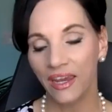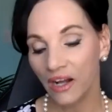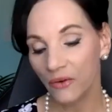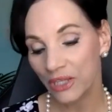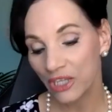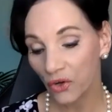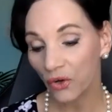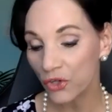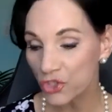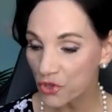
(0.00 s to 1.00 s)
And I would
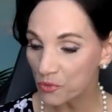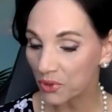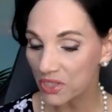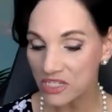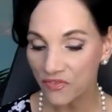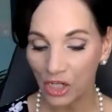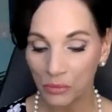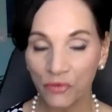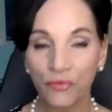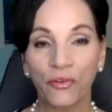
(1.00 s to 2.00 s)
encourage you, the book is
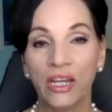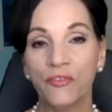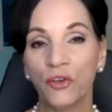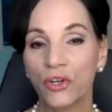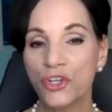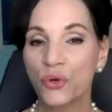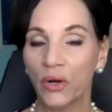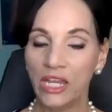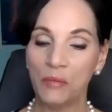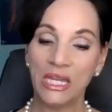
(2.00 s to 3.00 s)
available free. If you're
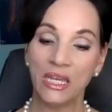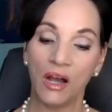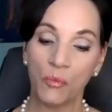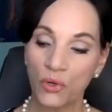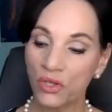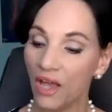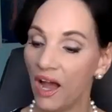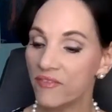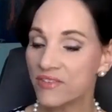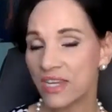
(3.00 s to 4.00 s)
joining me, uh, we're
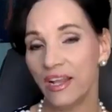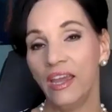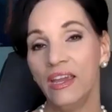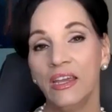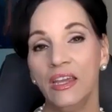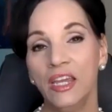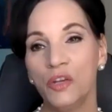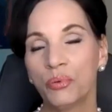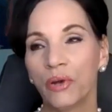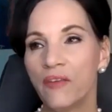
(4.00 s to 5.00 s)
live today in
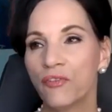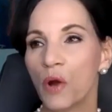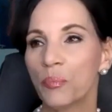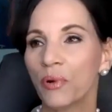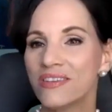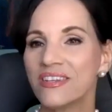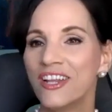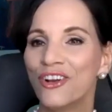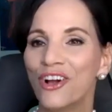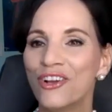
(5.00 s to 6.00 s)
Pray for Our
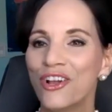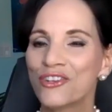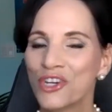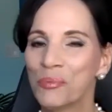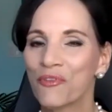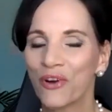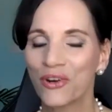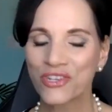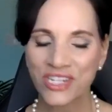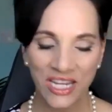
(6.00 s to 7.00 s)
President on October
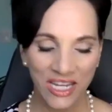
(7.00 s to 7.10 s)
first.